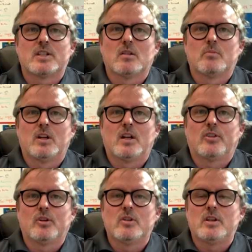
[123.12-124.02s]
celebrating
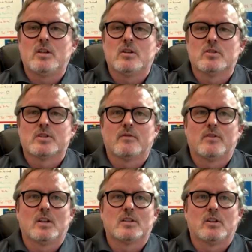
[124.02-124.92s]
30 years of
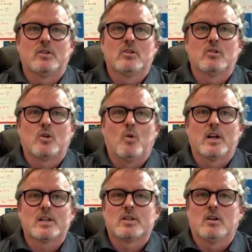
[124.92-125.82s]
the Ontario
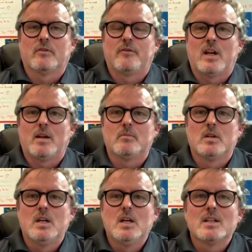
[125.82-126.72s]
Aquatics Hall of Fame,
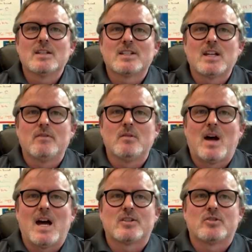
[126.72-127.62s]
the 7
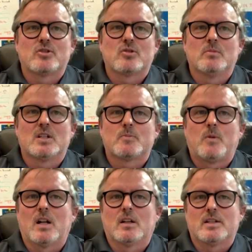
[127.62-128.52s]
Master Swimming
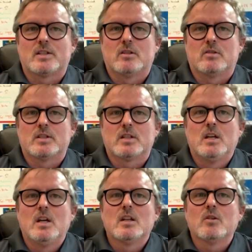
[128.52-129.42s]
Spotlight Series,
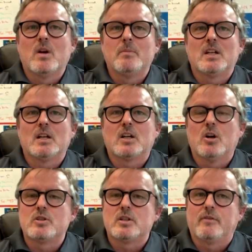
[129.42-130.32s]
the Women in
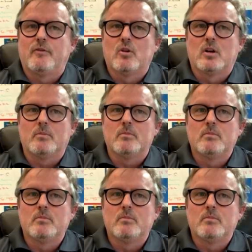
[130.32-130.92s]
Coaching Forum,